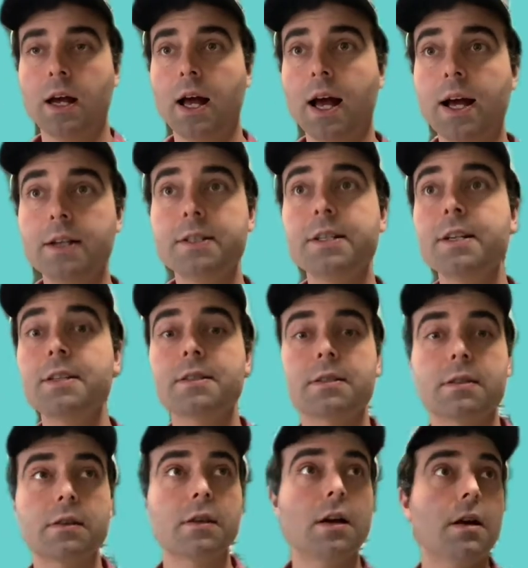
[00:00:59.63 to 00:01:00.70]
I
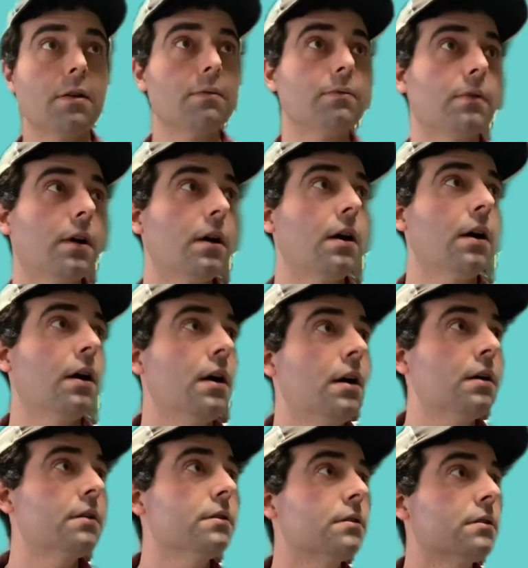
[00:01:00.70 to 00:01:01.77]
just love uh,
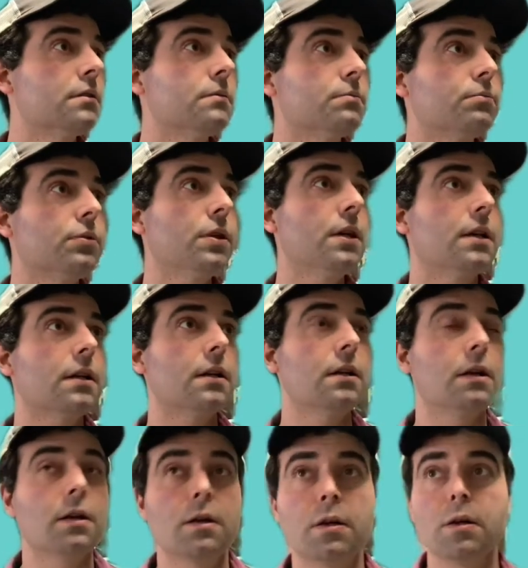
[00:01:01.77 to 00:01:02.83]
split
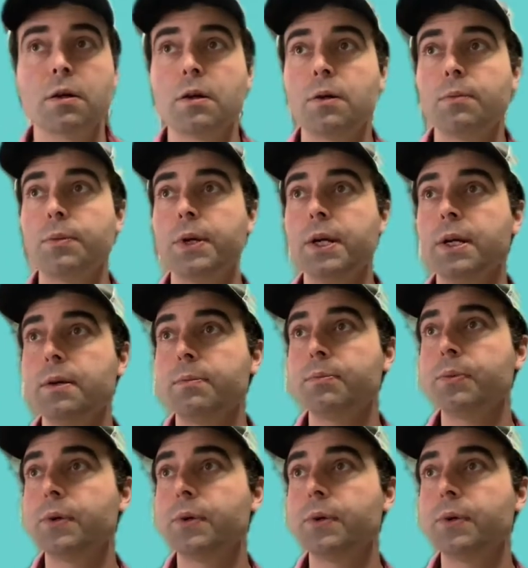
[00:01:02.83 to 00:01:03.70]
peanut